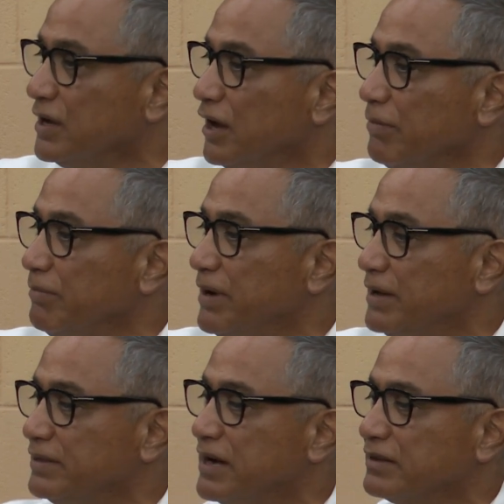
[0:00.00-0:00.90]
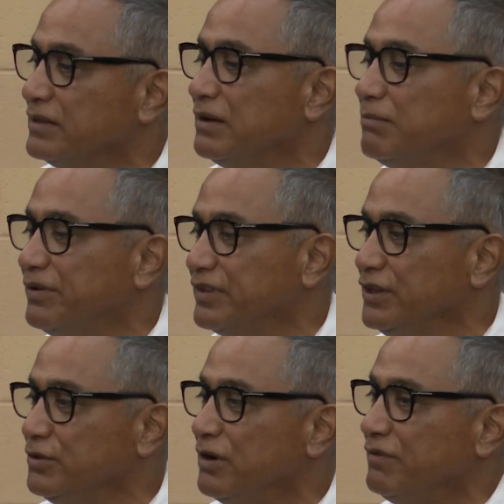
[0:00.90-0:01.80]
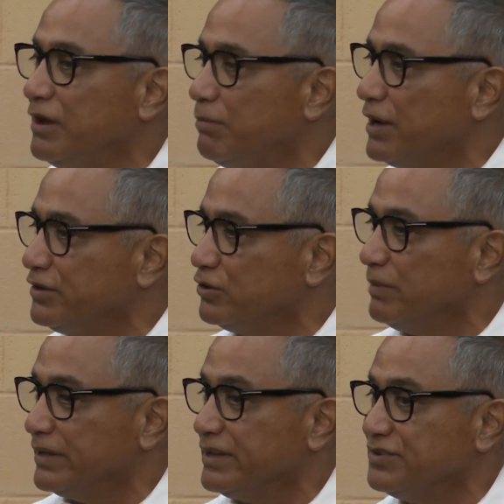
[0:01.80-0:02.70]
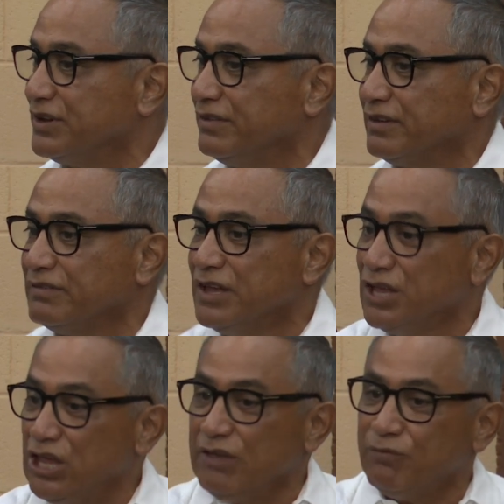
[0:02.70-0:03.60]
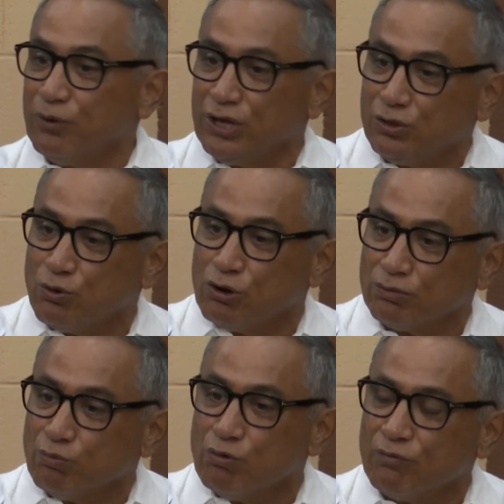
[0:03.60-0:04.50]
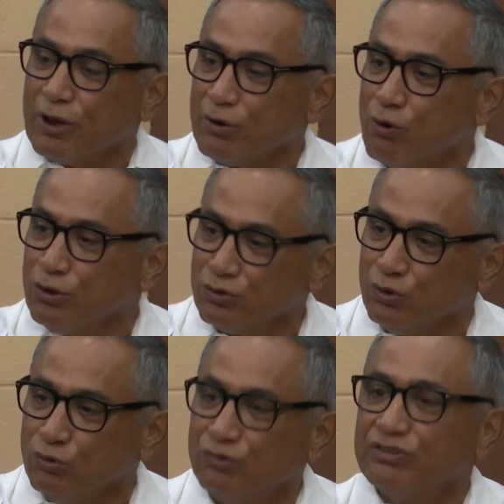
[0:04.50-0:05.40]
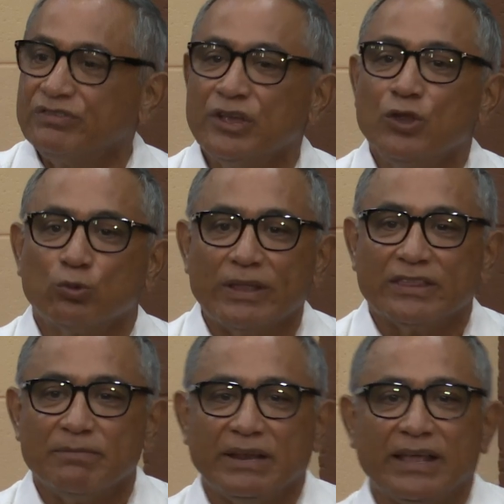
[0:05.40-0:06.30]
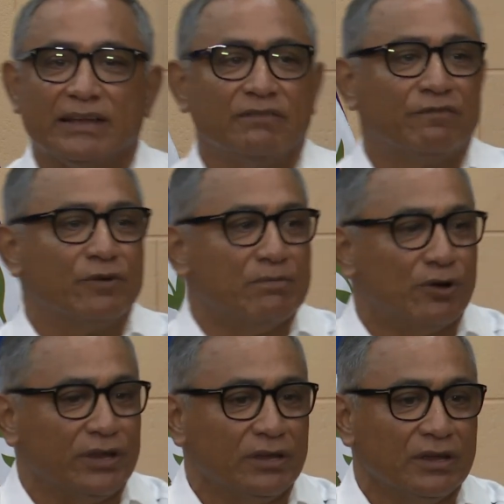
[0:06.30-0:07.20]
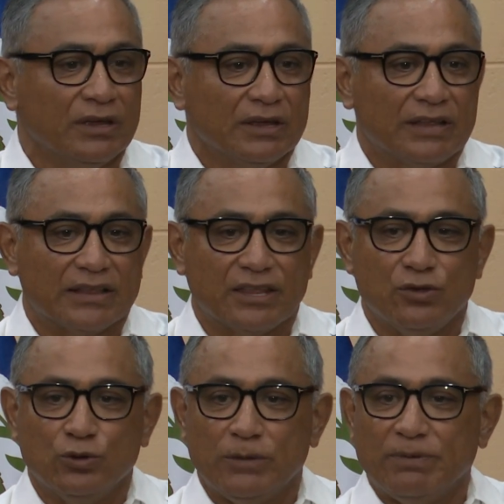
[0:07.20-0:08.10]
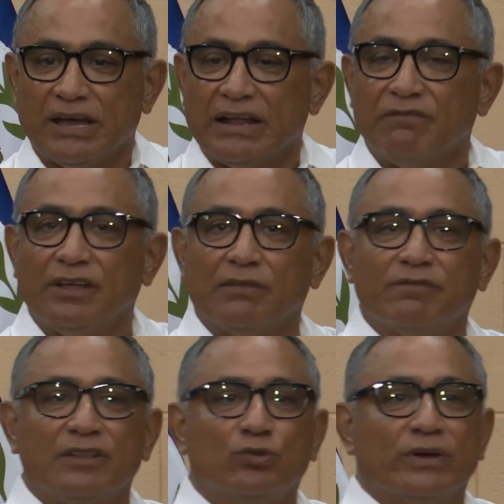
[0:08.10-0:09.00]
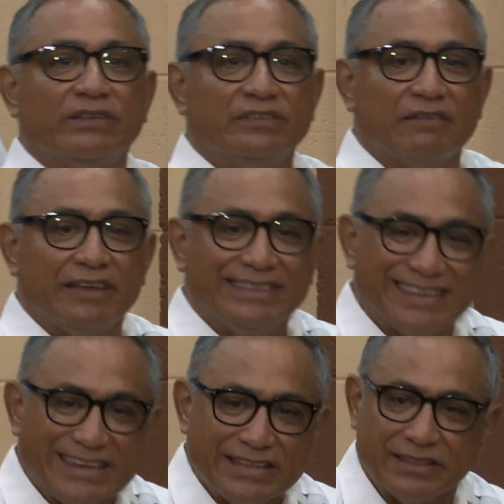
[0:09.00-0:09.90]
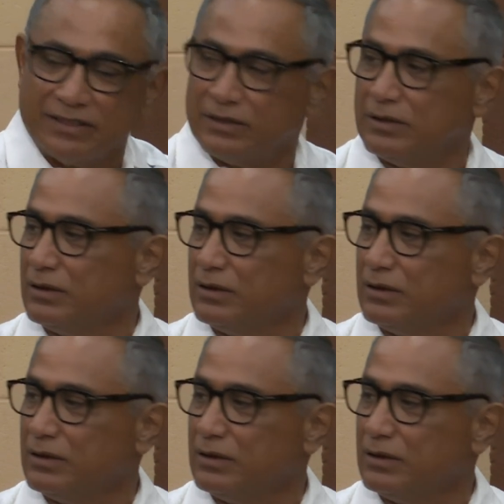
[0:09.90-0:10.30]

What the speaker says: I remember Dr. Marcelino Avila brought it to my attention. He said, if we don't move, we are going to lose this $20 million free money that the UDP had available in 2017.